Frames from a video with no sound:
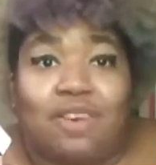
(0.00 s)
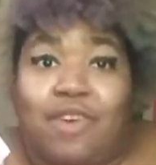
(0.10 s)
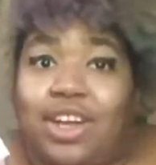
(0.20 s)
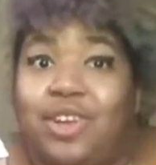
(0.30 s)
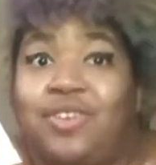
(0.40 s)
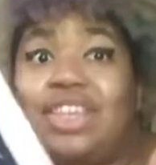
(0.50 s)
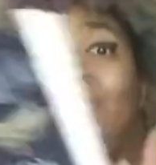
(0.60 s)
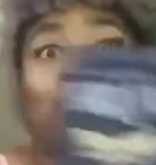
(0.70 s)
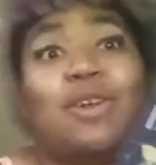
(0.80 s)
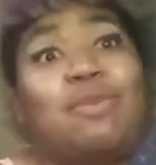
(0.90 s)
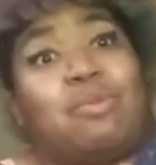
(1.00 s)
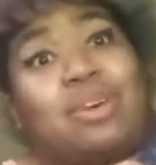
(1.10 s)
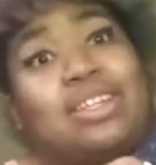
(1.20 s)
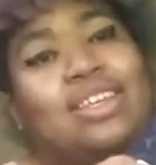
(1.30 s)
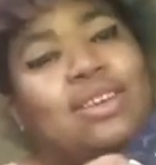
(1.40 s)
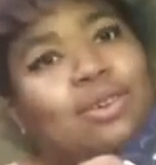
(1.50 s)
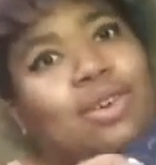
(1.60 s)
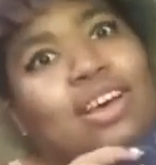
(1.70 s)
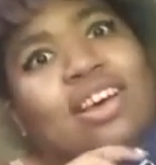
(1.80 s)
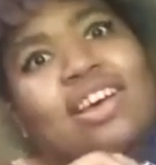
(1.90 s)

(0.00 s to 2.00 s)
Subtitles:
if I knew this was going to be book two.